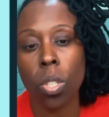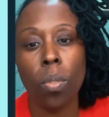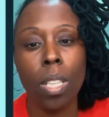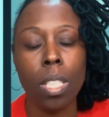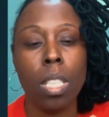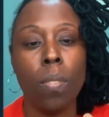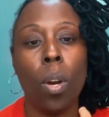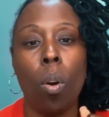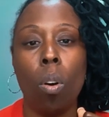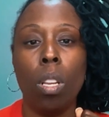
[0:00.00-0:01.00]
So this is
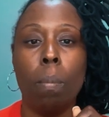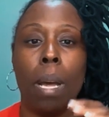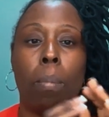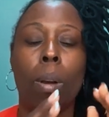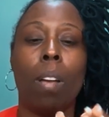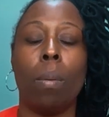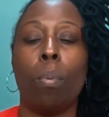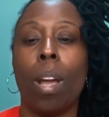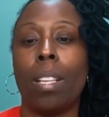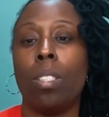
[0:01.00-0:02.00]
for all of my private
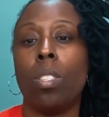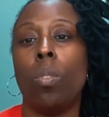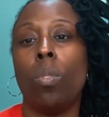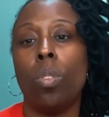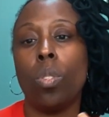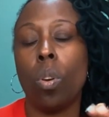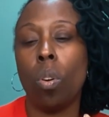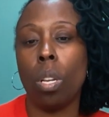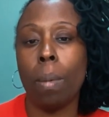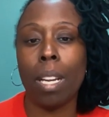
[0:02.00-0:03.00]
practice owners,
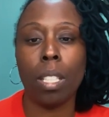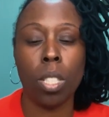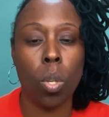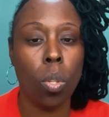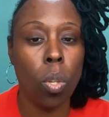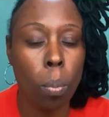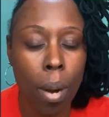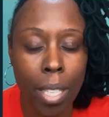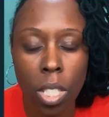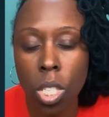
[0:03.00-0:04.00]
all of my solo
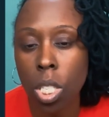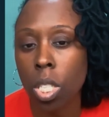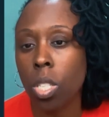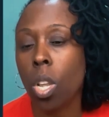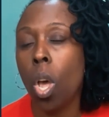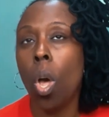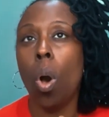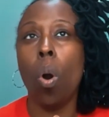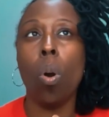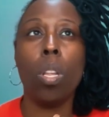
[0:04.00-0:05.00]
practitioners,
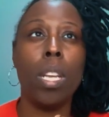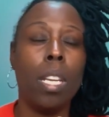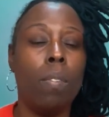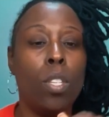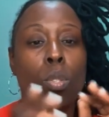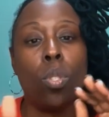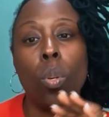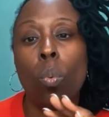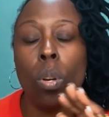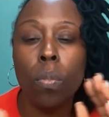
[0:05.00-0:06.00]
all of the individuals
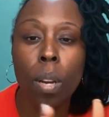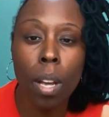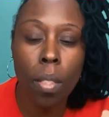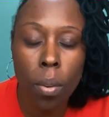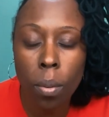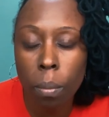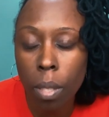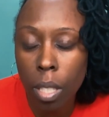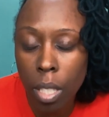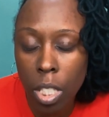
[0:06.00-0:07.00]
that work for other
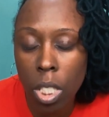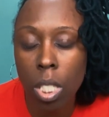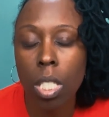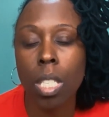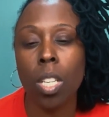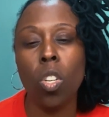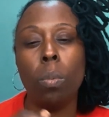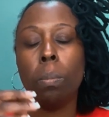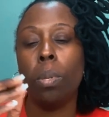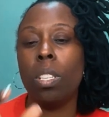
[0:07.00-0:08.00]
clinicians, and
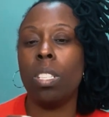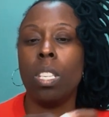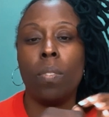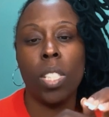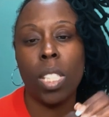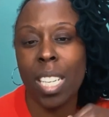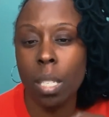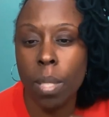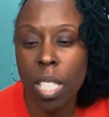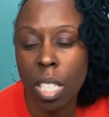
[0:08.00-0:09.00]
you've been putting yourself in
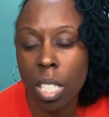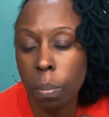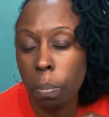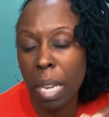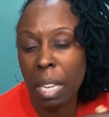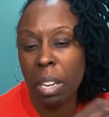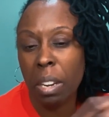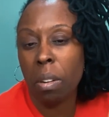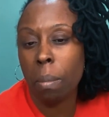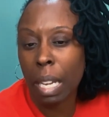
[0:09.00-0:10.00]
ChatGPT, just making
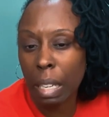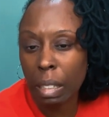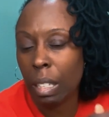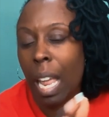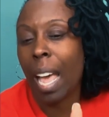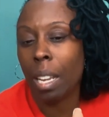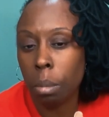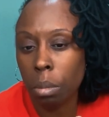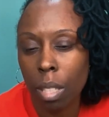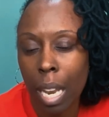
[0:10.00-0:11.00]
everybody
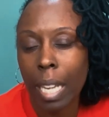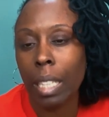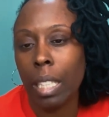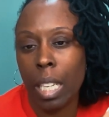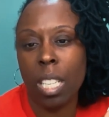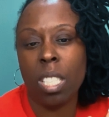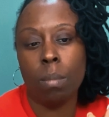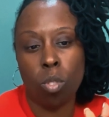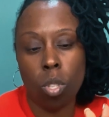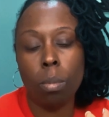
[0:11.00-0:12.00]
liable, likely to get in
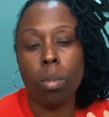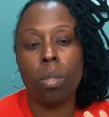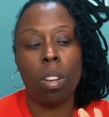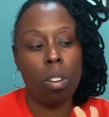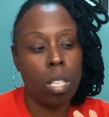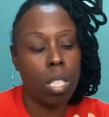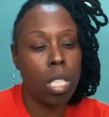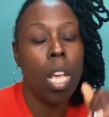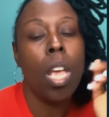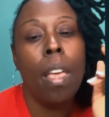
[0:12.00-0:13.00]
some trouble and
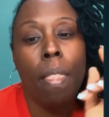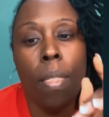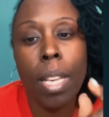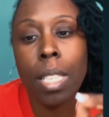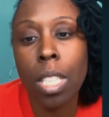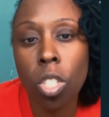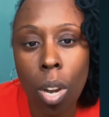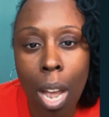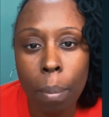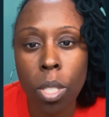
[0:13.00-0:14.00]
audits. This is
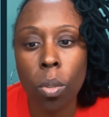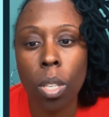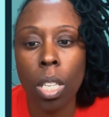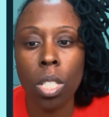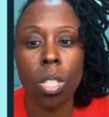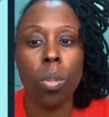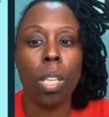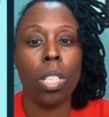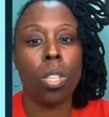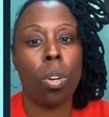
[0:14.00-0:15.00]
your opportunity to do
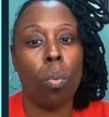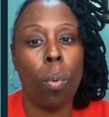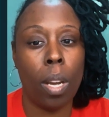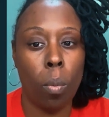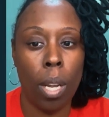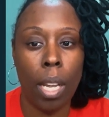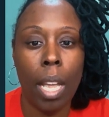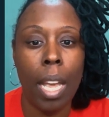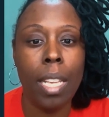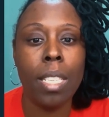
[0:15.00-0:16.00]
things the correct way
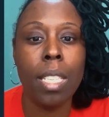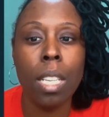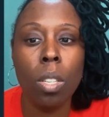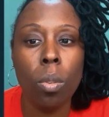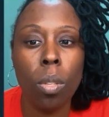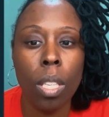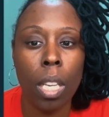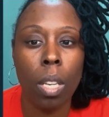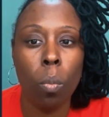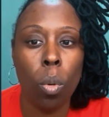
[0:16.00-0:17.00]
and still
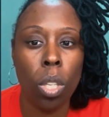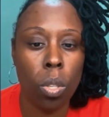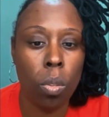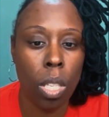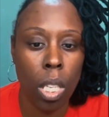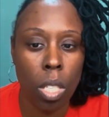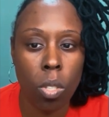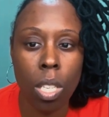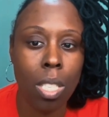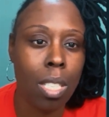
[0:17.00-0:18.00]
get what you need.
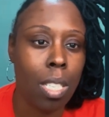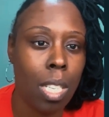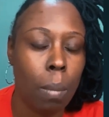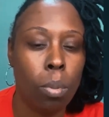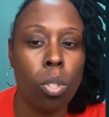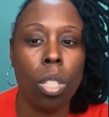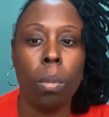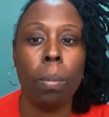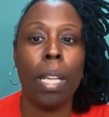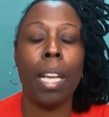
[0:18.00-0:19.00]
So this is a sample
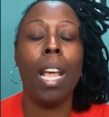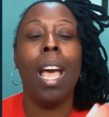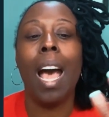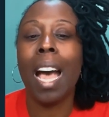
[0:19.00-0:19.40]
treatment plan.